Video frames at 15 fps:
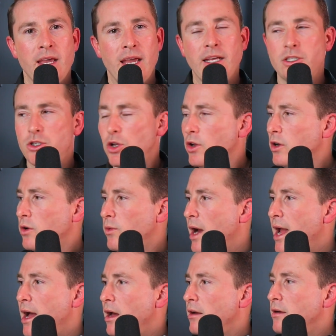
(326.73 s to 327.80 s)
He's turned
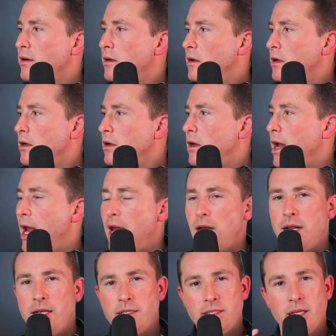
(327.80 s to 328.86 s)
around
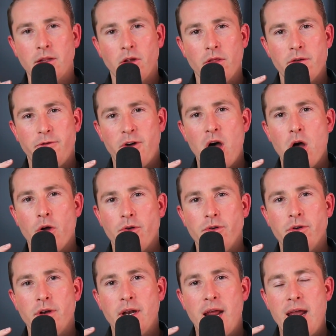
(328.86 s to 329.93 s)
and he's still on the
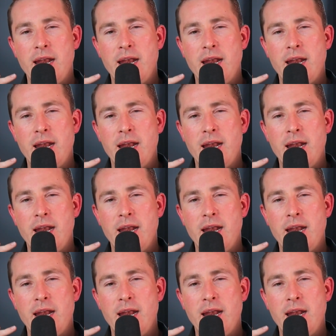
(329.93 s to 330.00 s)
phone